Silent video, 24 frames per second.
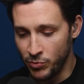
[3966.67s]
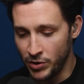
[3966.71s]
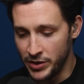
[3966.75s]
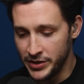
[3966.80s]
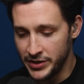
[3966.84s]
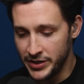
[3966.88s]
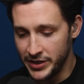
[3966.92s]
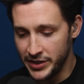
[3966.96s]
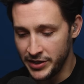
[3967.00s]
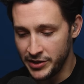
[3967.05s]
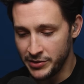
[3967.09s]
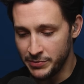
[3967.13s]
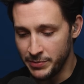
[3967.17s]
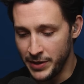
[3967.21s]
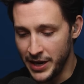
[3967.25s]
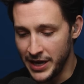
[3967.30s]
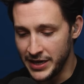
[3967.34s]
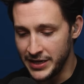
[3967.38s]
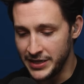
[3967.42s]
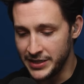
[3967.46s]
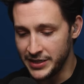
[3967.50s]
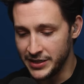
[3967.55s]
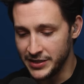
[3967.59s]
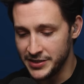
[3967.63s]
one thing your
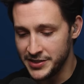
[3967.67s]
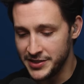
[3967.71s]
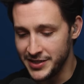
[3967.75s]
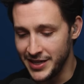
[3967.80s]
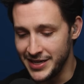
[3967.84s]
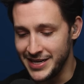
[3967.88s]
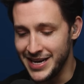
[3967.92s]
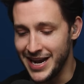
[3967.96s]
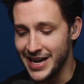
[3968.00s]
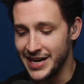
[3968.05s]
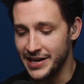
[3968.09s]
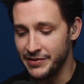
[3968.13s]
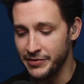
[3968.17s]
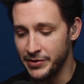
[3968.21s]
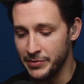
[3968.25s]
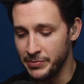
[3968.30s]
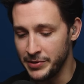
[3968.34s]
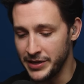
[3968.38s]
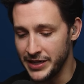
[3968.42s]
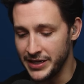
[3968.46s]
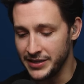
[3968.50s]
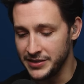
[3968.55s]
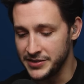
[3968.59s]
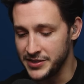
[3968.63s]
body does that not
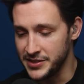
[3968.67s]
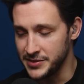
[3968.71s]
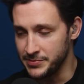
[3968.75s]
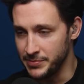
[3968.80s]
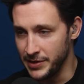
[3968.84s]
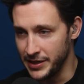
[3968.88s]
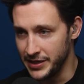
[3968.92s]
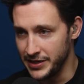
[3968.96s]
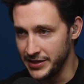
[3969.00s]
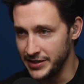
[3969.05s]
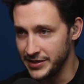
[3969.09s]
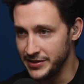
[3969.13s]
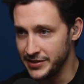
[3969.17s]
everybody else's body